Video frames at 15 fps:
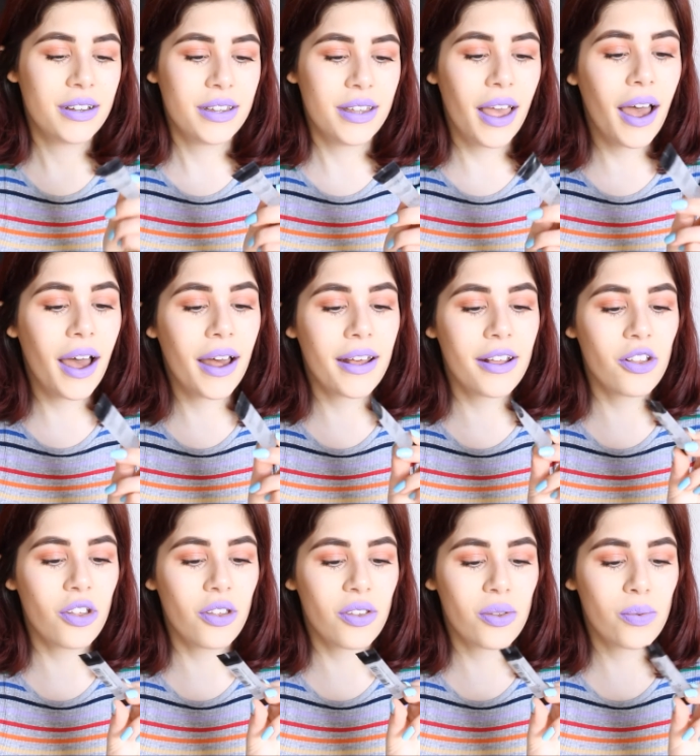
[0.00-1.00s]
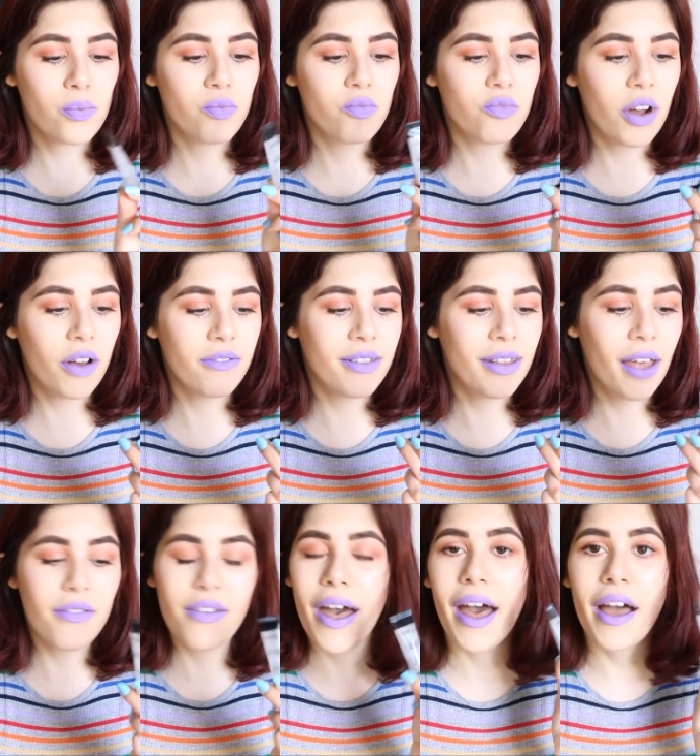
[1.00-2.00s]
yeah, it's just, I've
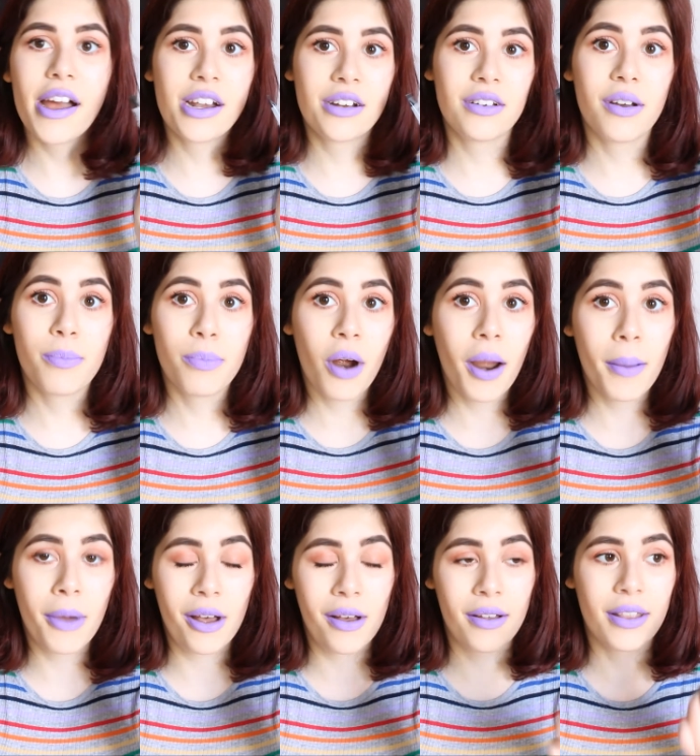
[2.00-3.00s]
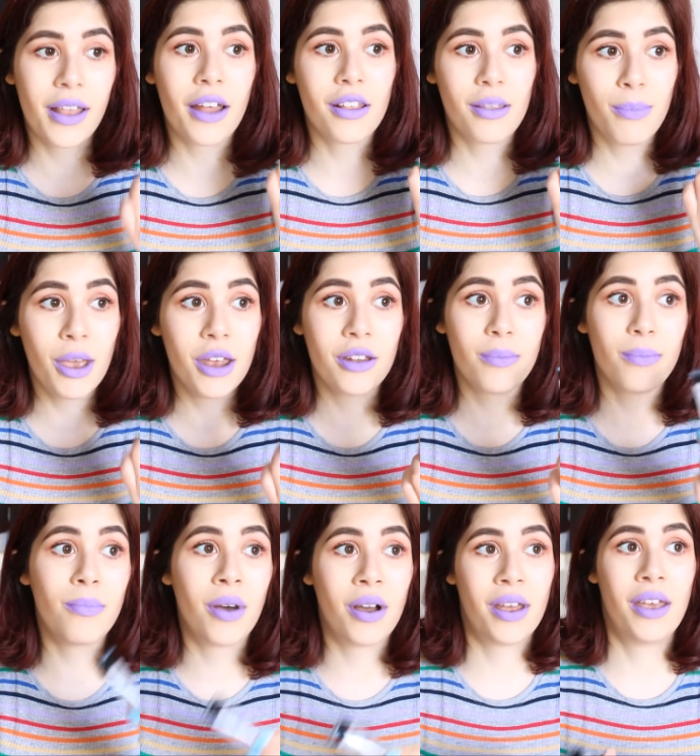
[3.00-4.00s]
never had a primer that's made
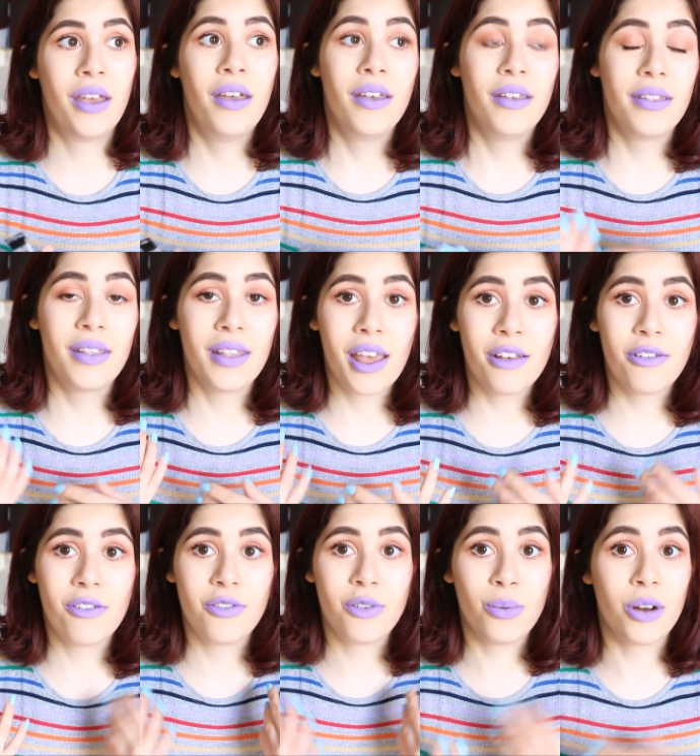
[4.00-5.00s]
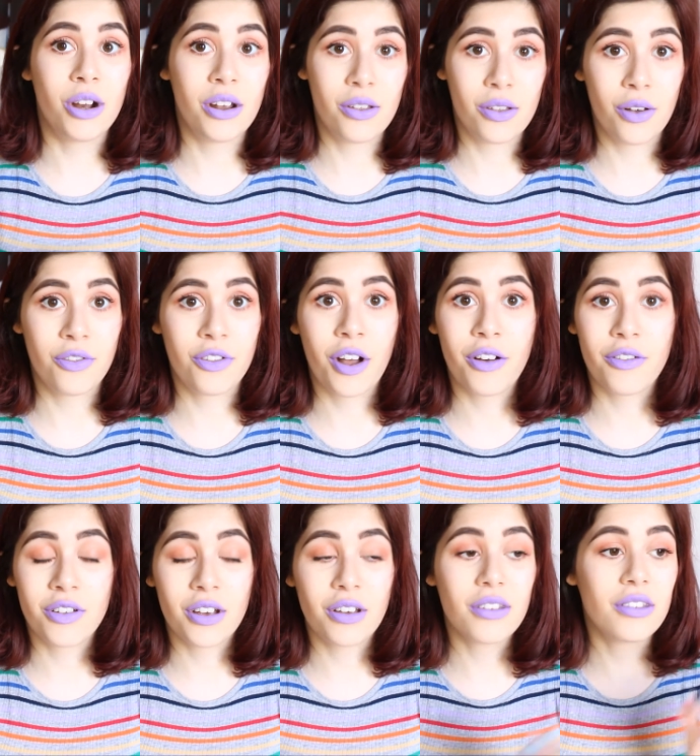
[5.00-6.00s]
my skin feel really soft
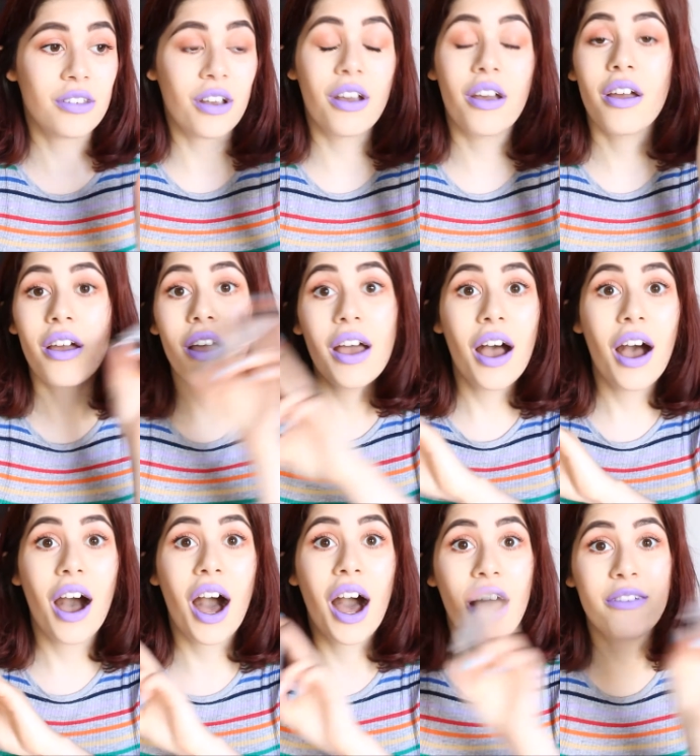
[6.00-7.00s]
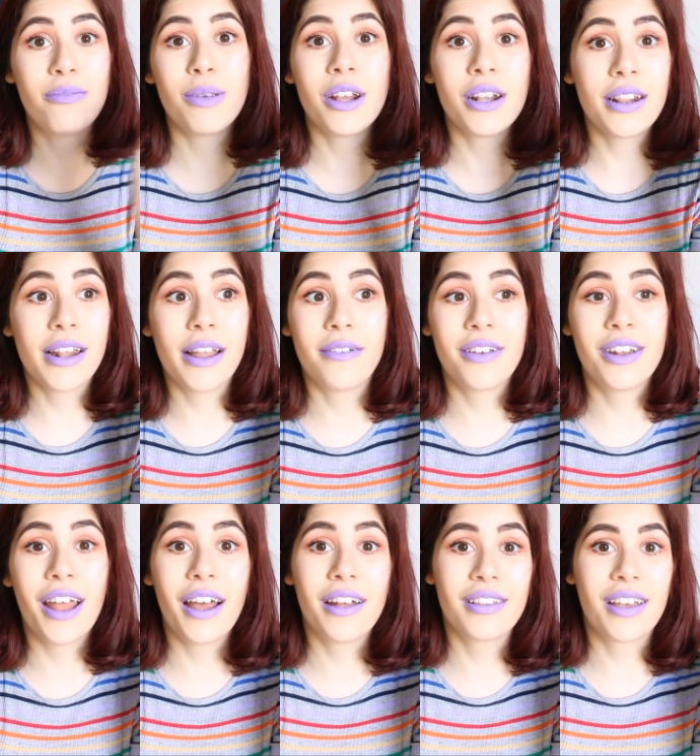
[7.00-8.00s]
after, so I've been loving
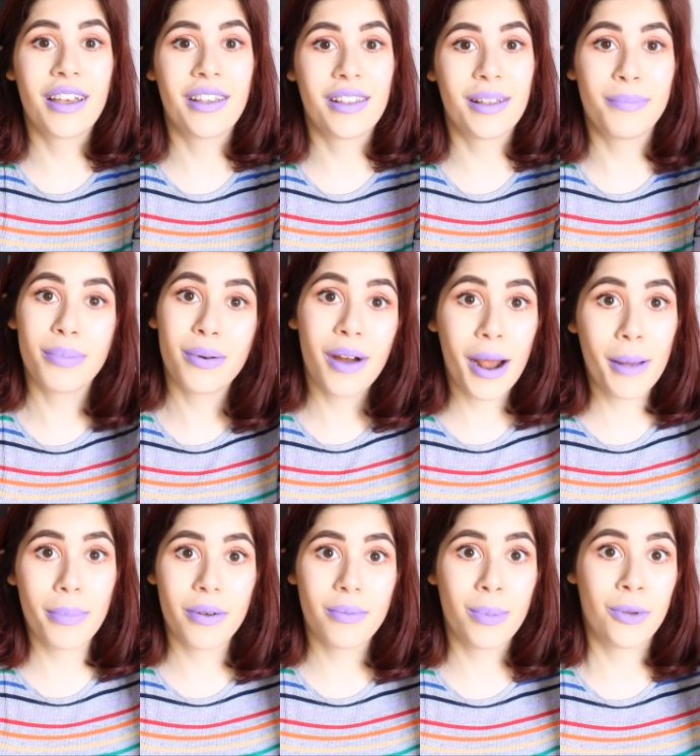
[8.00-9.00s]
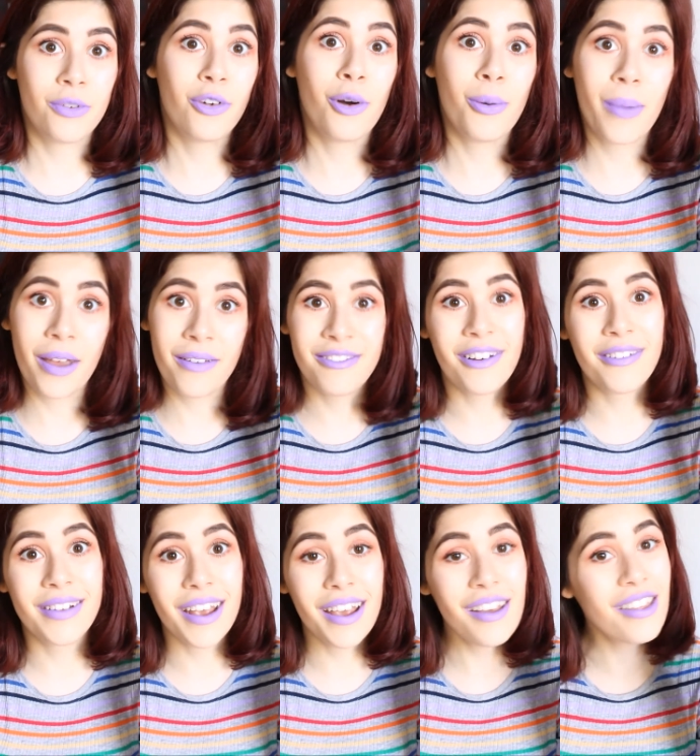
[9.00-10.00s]
that as a prep before my
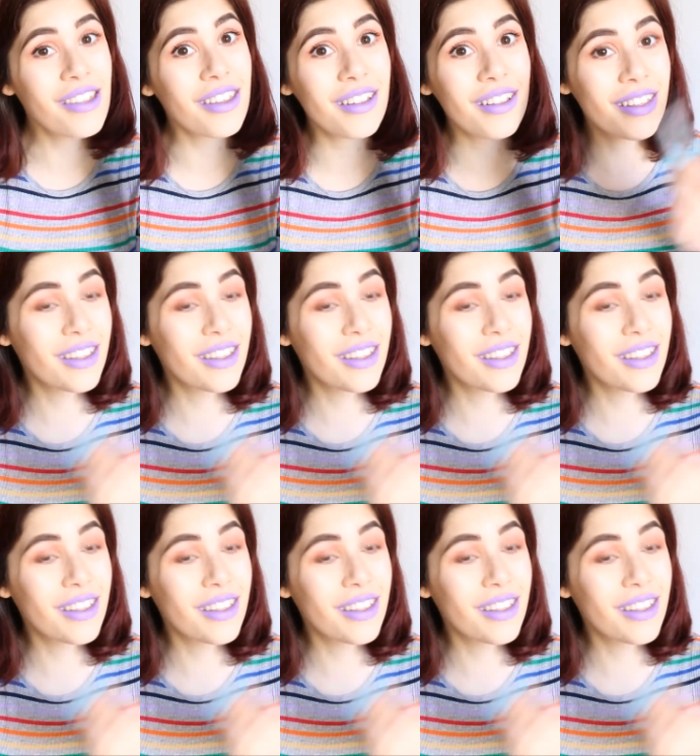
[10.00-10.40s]
foundation.